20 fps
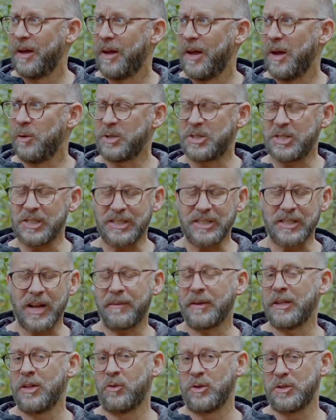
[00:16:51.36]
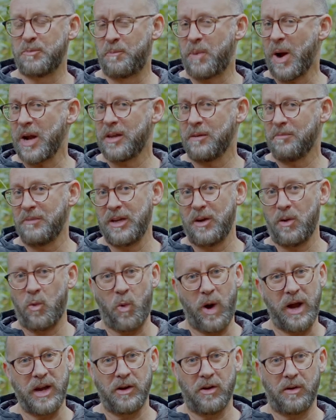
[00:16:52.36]
it was just something that was bugging me and
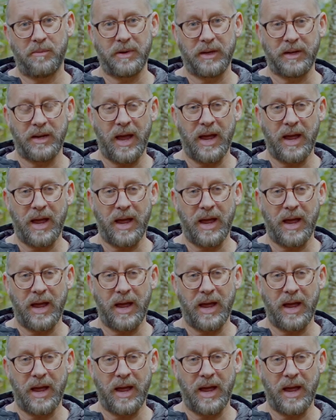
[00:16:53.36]
weighing on me.